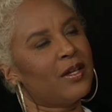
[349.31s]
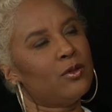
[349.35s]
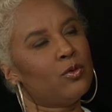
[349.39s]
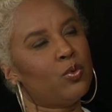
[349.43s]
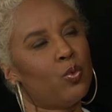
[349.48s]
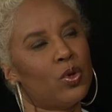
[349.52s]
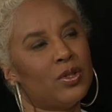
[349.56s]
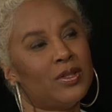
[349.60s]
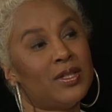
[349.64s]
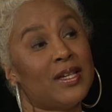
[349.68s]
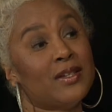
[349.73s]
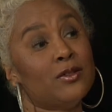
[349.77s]

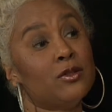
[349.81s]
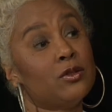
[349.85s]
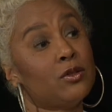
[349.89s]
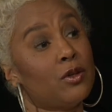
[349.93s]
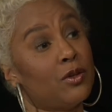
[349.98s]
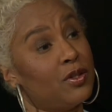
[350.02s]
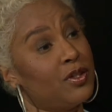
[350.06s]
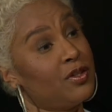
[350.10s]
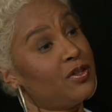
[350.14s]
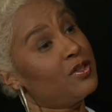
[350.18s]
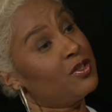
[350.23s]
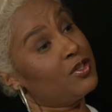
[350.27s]
Once I
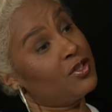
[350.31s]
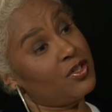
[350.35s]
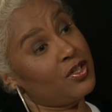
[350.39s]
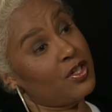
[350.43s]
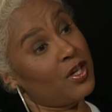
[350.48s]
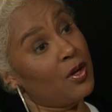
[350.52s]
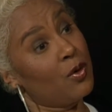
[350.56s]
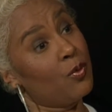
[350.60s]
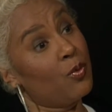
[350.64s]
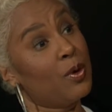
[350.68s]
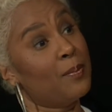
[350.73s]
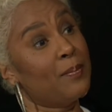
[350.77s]
started to share
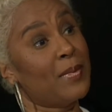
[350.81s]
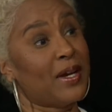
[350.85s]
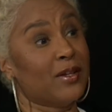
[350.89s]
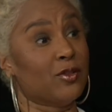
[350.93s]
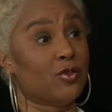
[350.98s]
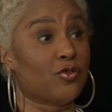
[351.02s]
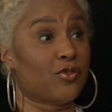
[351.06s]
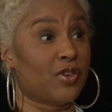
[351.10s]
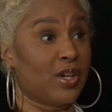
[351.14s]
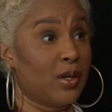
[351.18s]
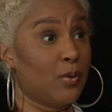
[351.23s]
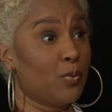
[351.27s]
what my
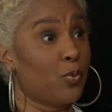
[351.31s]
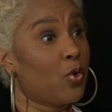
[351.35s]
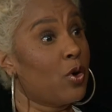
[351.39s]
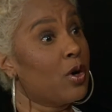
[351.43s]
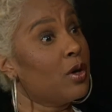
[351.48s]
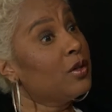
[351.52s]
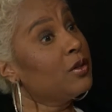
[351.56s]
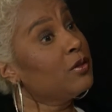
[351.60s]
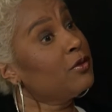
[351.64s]
dream was